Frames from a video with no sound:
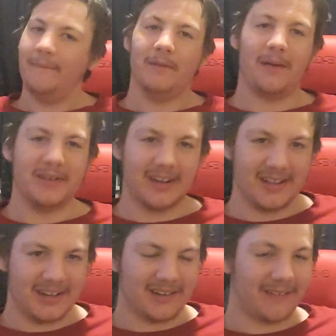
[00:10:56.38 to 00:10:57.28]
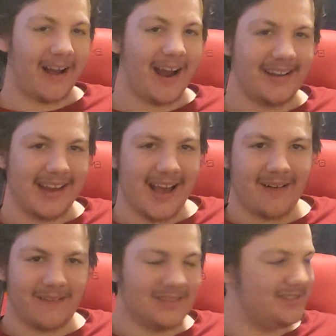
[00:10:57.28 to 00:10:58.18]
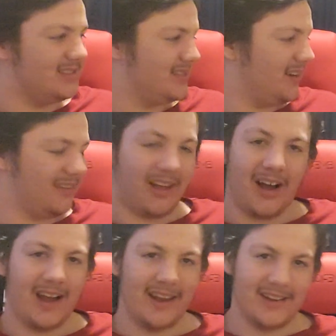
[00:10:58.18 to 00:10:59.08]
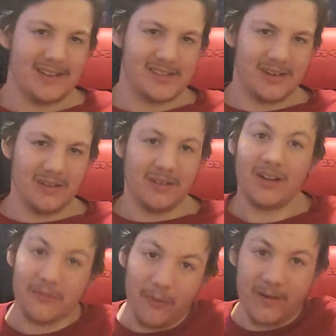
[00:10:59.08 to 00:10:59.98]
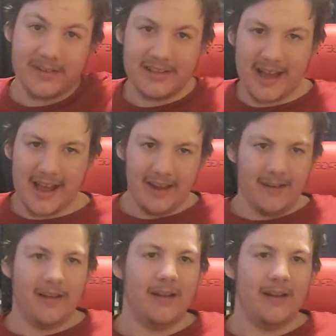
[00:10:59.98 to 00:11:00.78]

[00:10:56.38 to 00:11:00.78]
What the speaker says: probably gonna grind out just a lot. So, look forward to that.